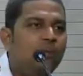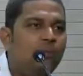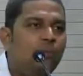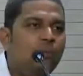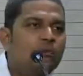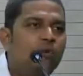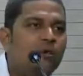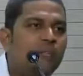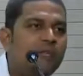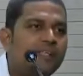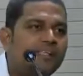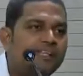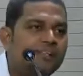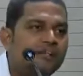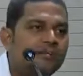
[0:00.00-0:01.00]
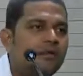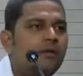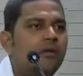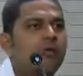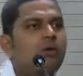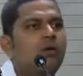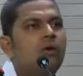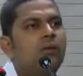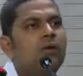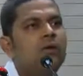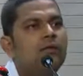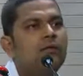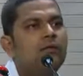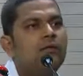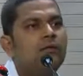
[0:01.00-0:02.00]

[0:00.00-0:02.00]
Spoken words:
To whom you will message? No one.